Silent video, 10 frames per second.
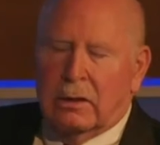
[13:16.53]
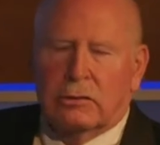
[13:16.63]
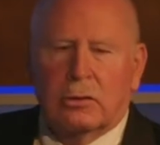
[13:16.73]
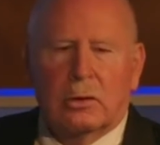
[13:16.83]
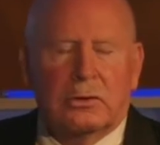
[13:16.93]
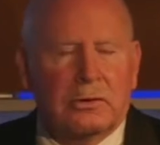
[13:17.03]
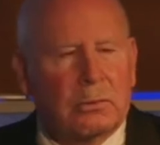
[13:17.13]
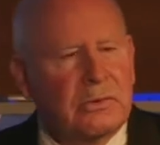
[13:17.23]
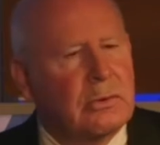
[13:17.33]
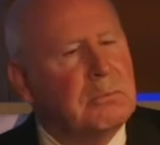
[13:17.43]
So
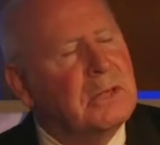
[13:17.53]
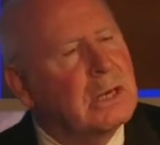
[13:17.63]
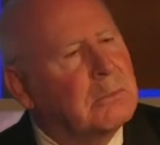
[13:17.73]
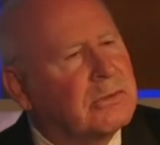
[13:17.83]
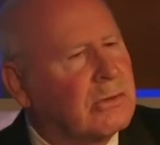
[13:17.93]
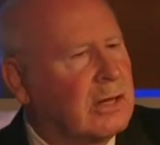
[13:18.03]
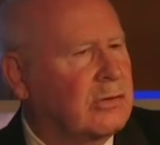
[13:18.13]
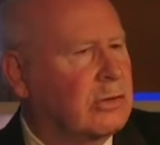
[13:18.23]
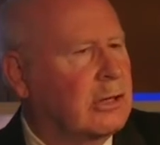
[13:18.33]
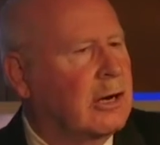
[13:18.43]
this was a
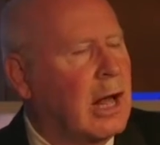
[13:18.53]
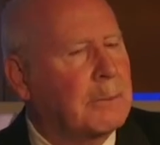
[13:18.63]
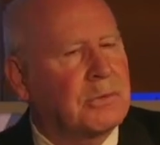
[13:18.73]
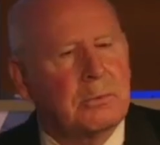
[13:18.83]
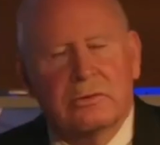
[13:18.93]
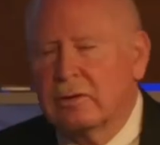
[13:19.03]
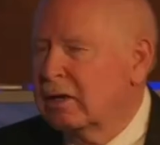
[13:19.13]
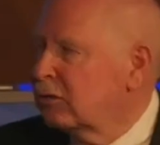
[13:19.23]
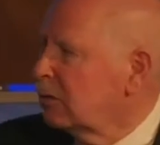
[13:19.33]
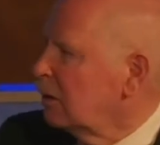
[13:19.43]
minimization, an
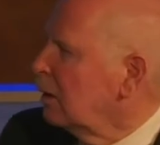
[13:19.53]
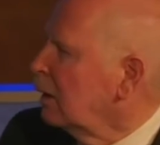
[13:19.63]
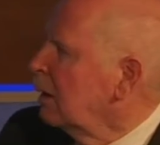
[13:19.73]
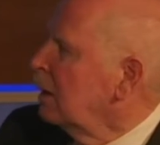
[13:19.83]
optimization.